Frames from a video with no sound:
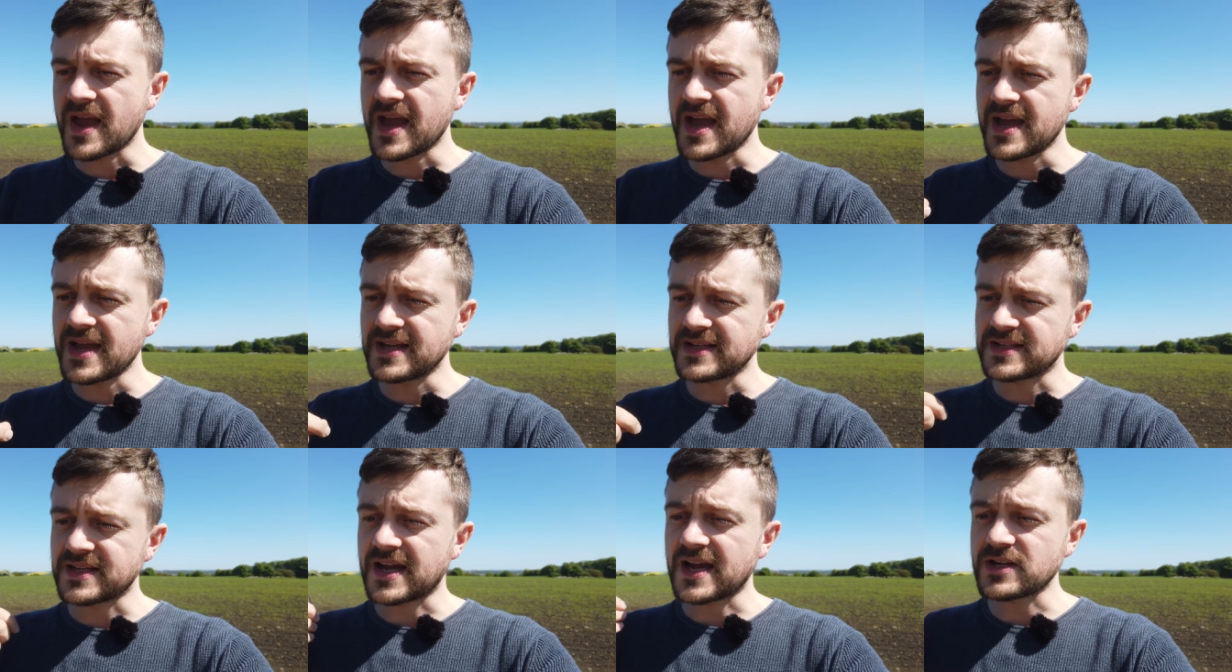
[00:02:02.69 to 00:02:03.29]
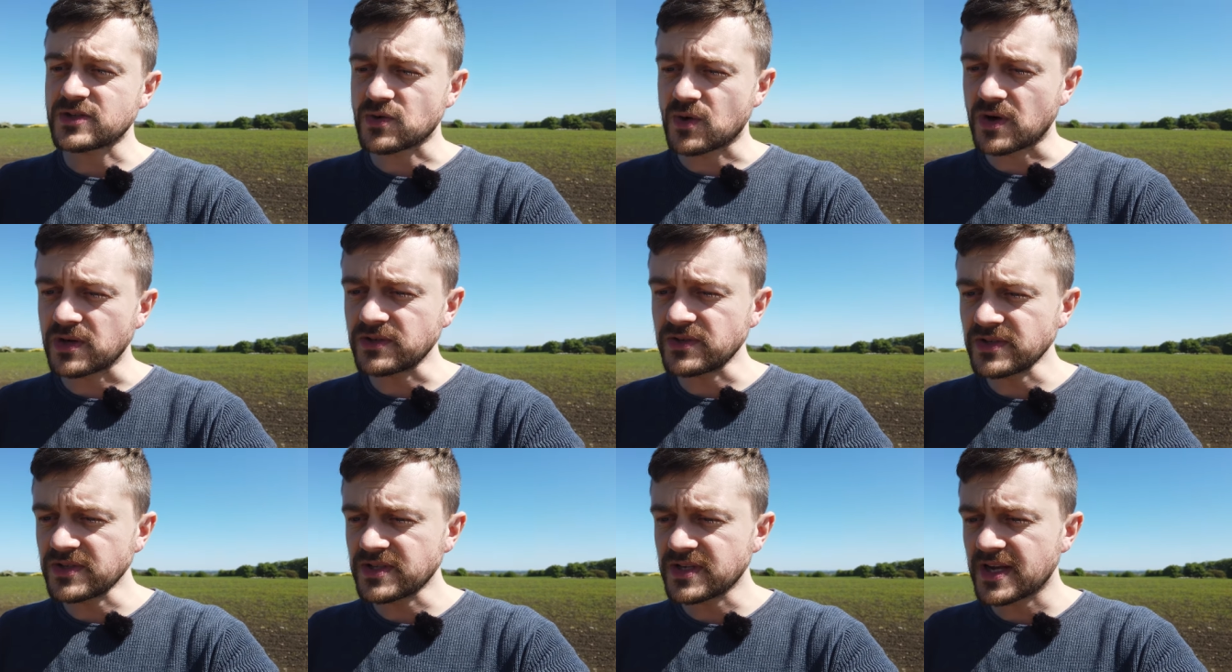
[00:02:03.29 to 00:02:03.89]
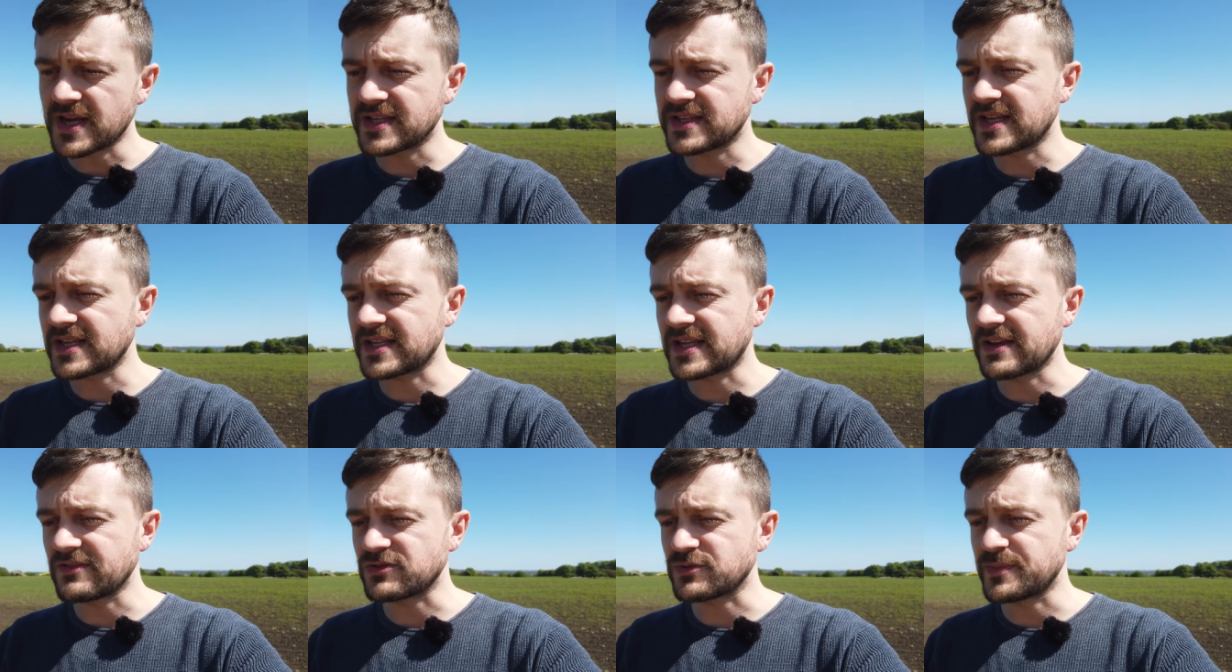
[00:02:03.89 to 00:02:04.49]
and ISO 100 and
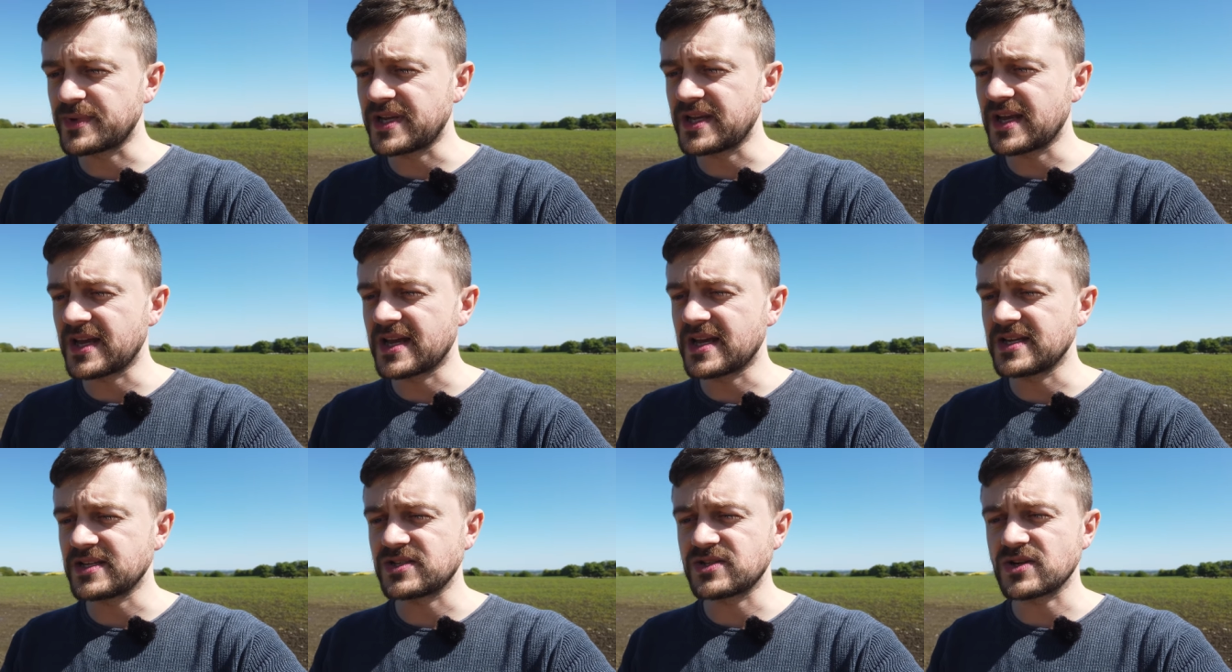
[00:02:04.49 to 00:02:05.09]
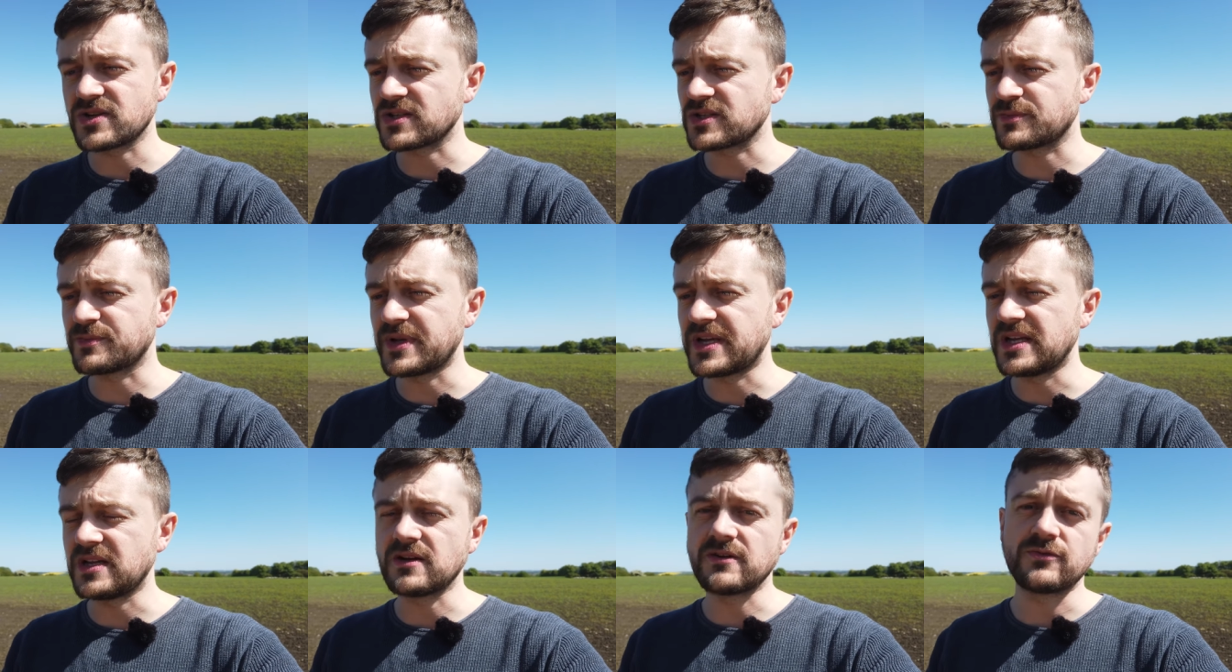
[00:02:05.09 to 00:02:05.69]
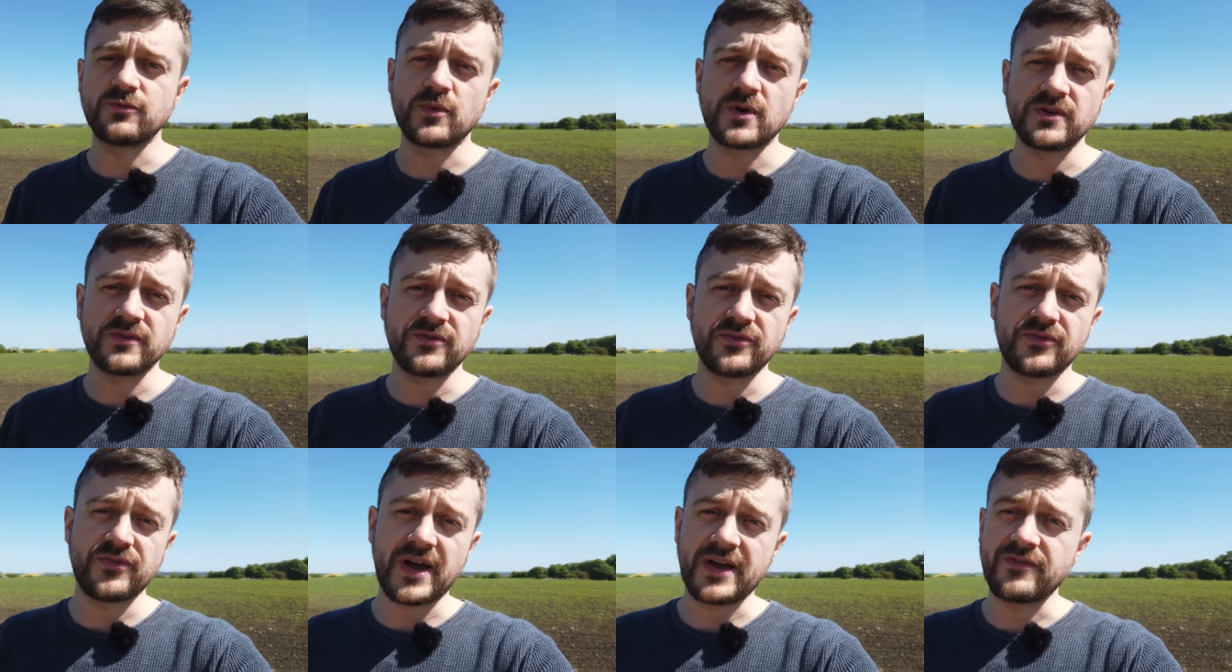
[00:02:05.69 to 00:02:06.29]
that gives me a shutter speed of
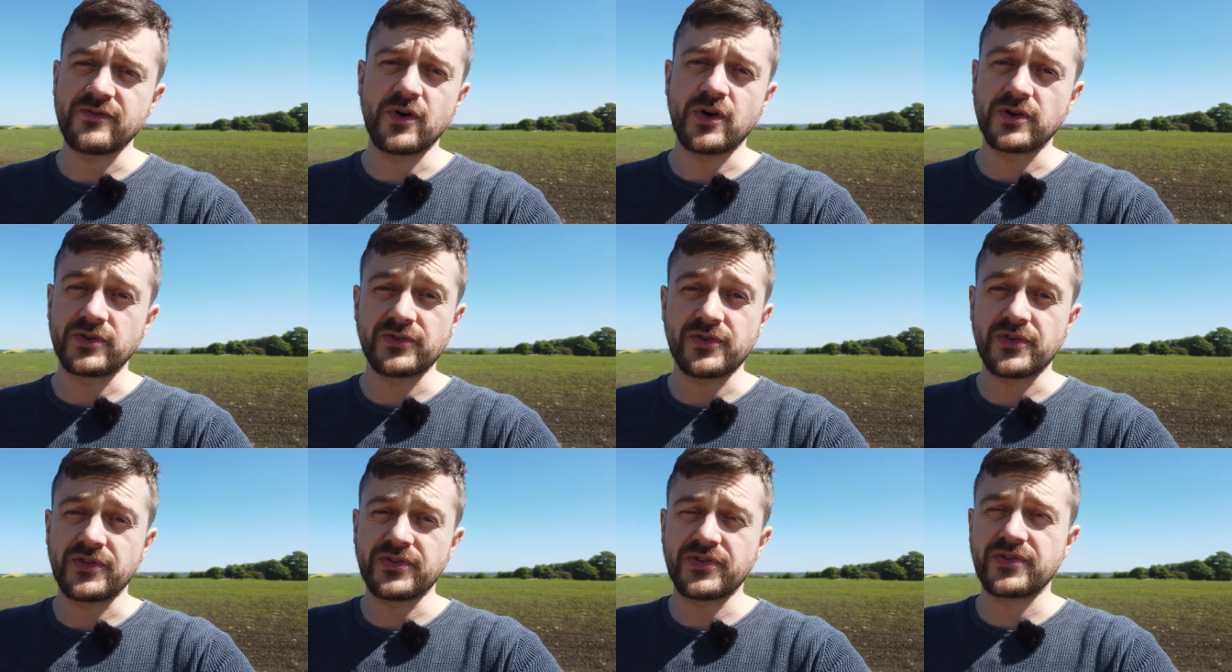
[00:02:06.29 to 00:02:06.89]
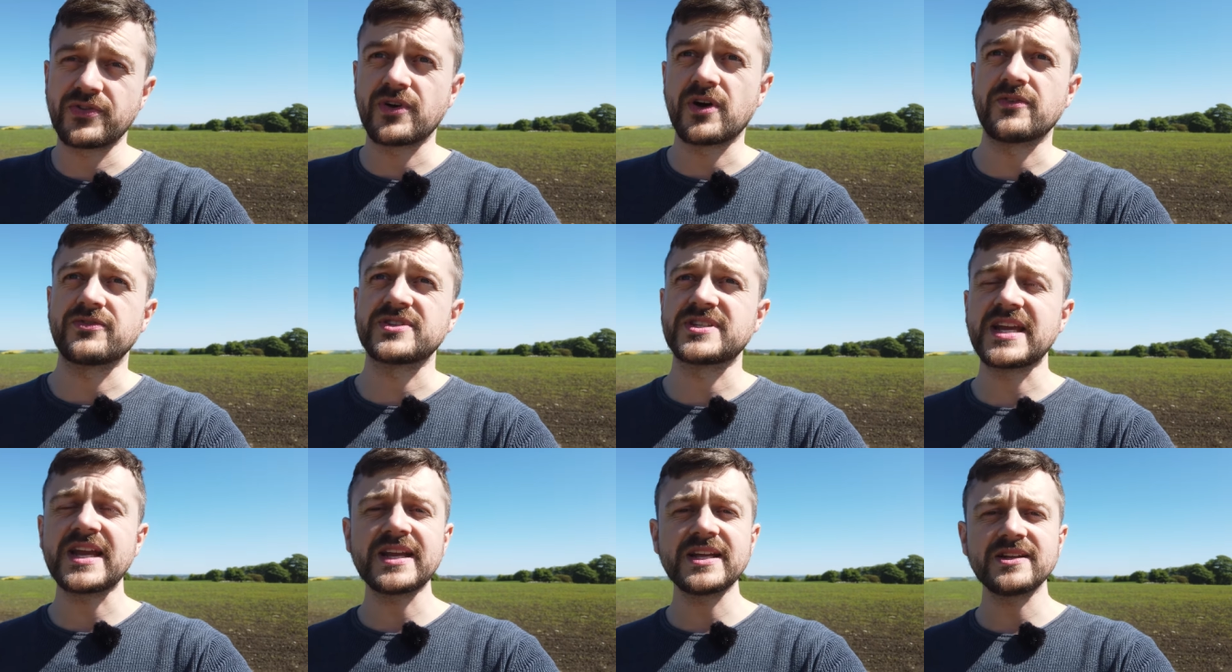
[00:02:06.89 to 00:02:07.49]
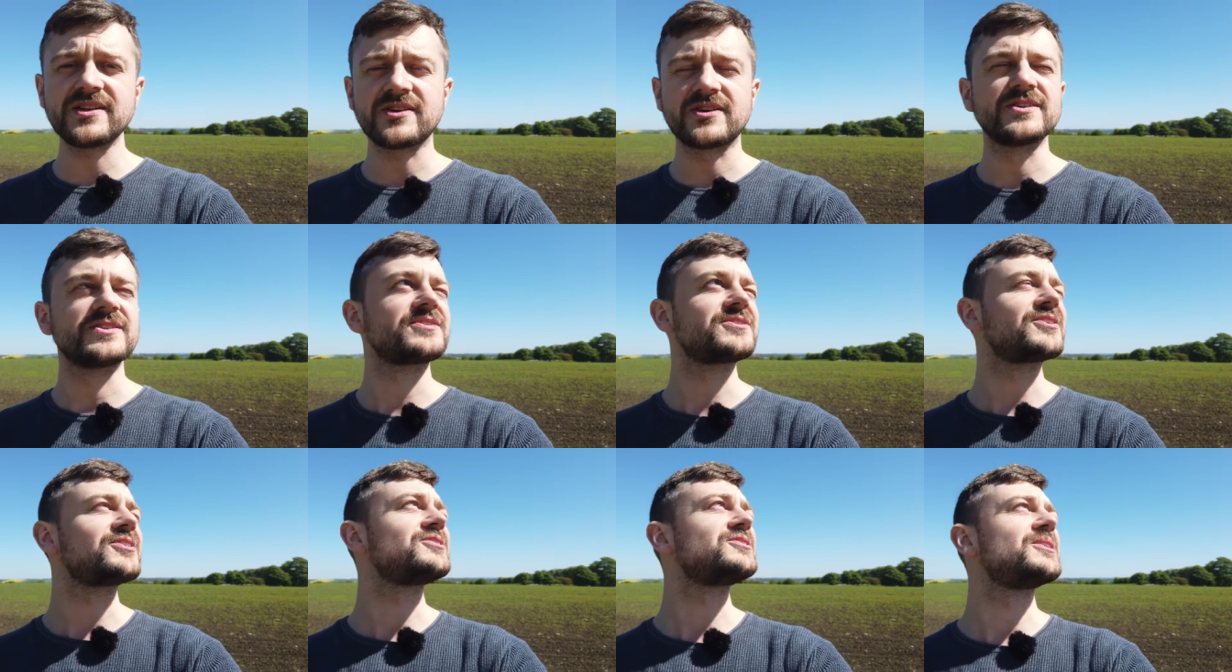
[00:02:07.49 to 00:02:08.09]
1 500th of a second
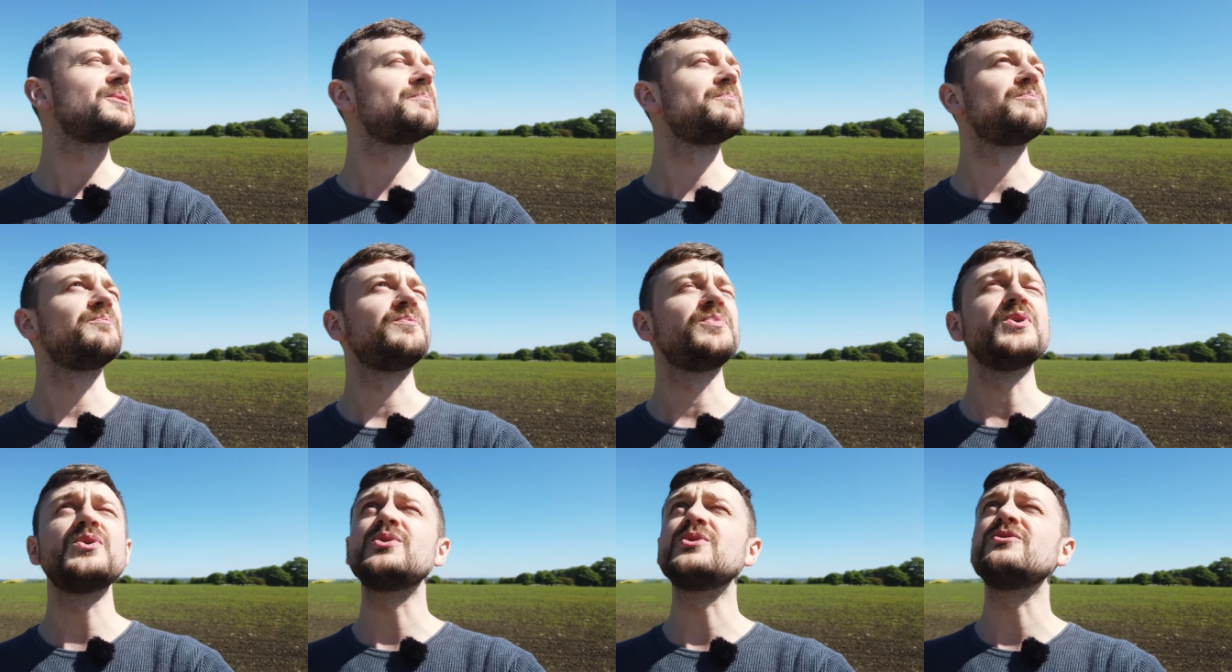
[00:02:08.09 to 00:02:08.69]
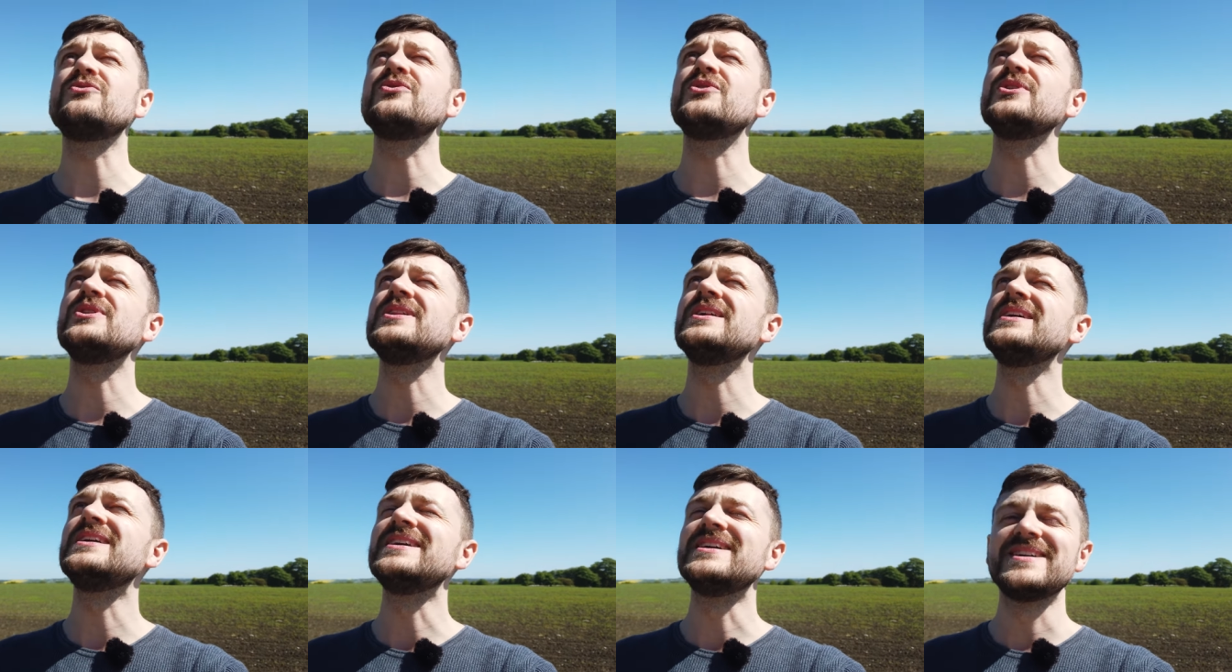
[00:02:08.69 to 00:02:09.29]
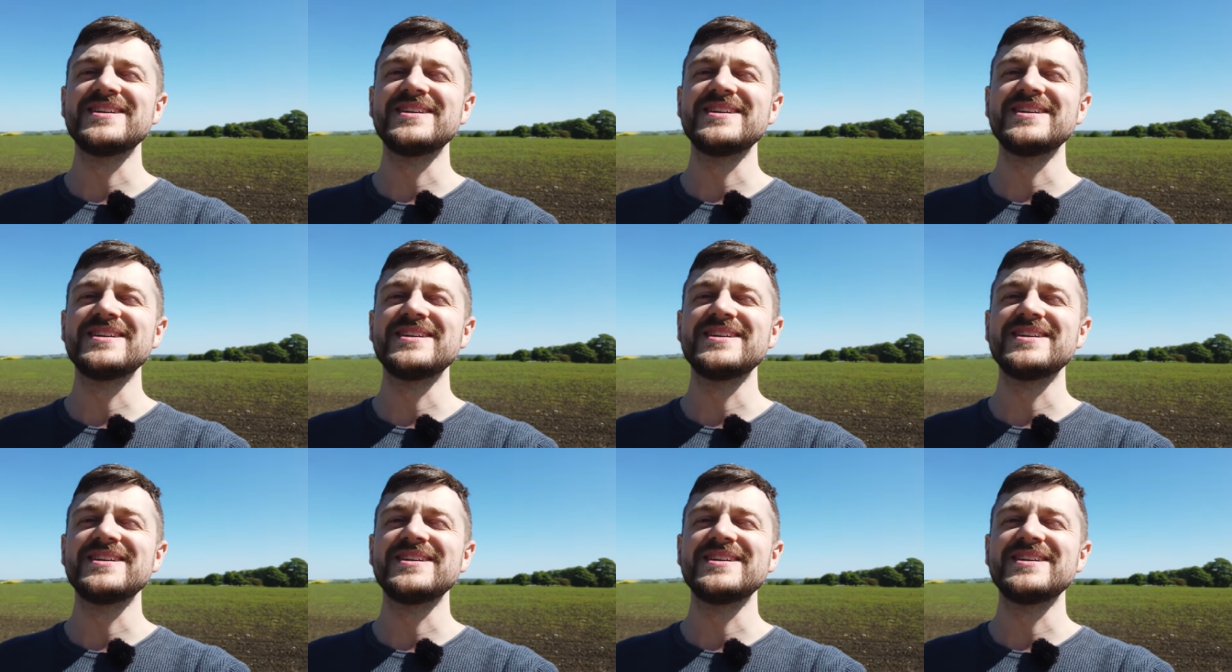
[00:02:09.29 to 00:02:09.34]
on such a beautiful